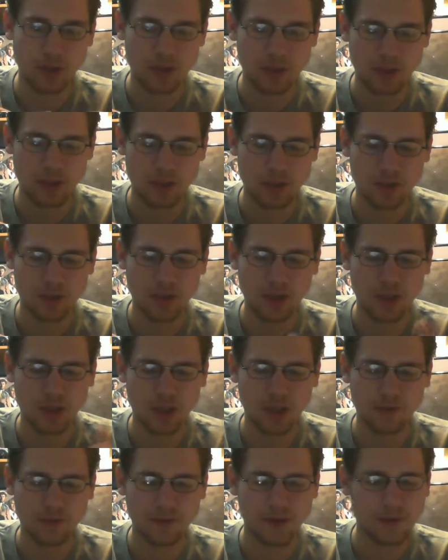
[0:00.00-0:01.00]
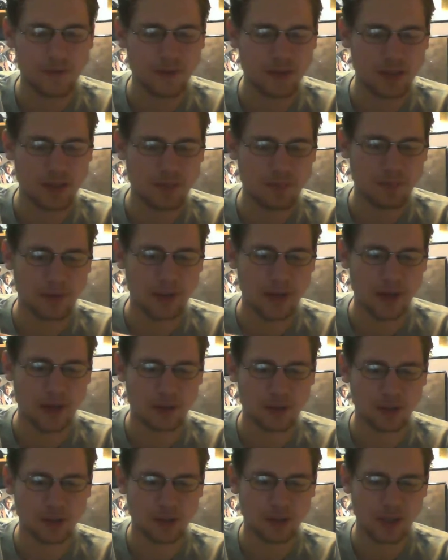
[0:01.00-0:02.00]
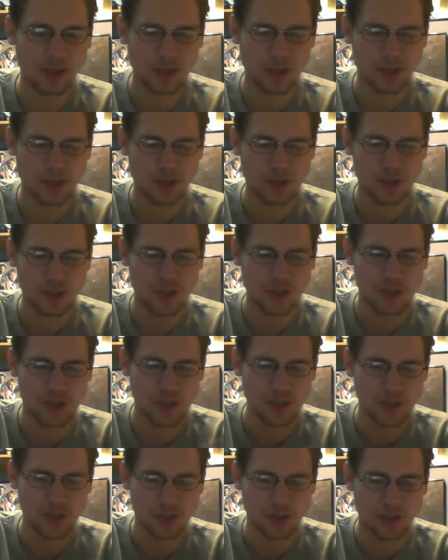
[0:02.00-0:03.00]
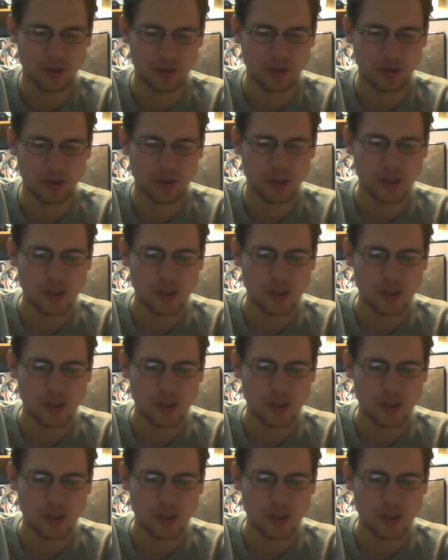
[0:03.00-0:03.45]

0 starter, 5,000 power, 10,000 shield.